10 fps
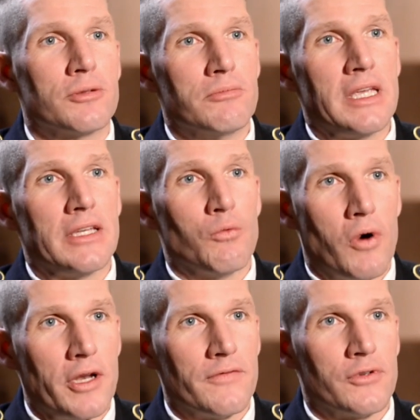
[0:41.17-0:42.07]
to meet
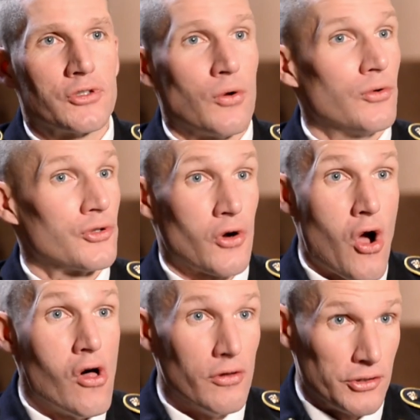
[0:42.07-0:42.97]
one of your soldiers or
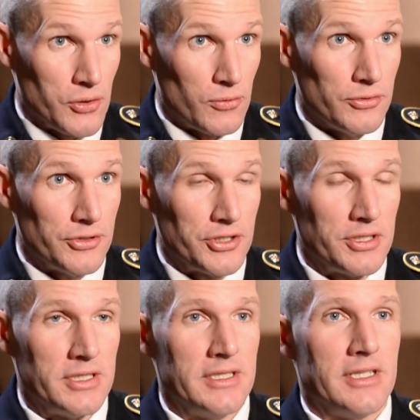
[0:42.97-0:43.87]
all of the soldiers
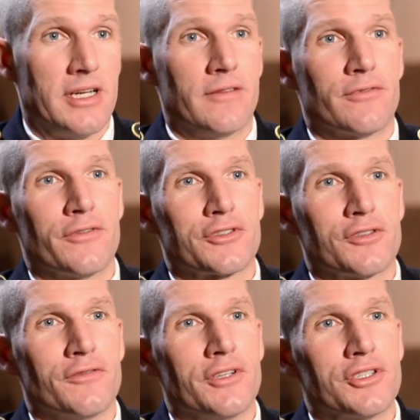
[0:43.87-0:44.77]
um, for
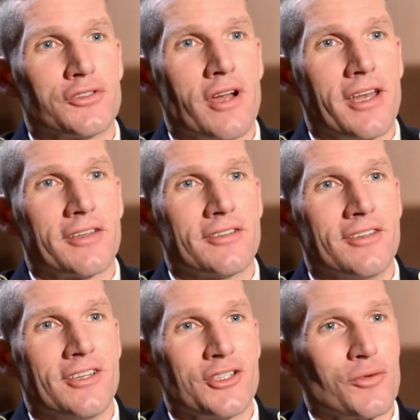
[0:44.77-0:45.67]
physical fitness training.
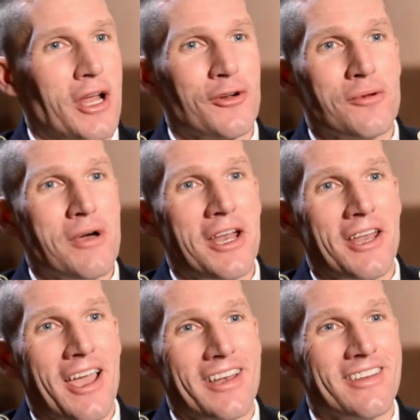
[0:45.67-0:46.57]
So when I go to bed at
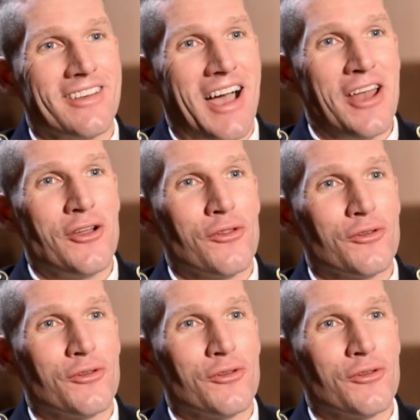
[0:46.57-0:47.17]
night, I know